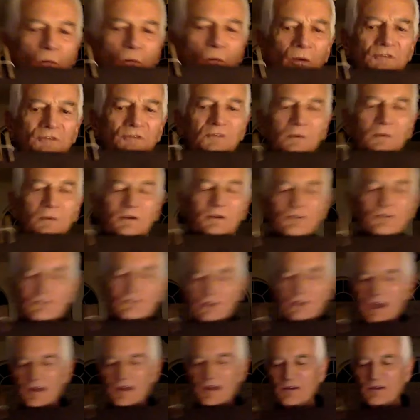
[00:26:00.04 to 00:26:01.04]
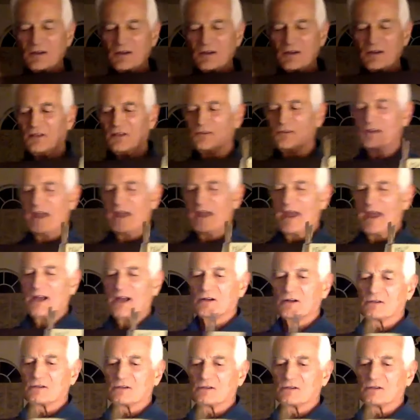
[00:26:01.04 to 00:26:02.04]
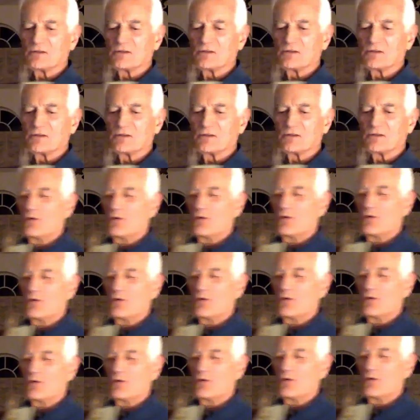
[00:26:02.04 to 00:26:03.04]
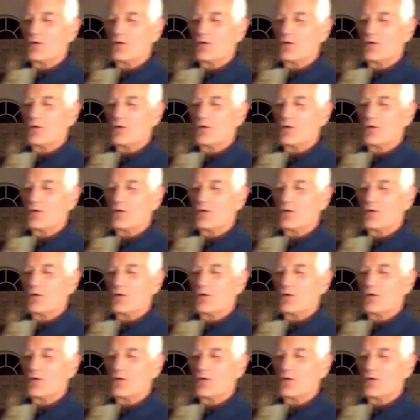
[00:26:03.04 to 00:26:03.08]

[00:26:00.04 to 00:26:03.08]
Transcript: Once you understand the angle of all those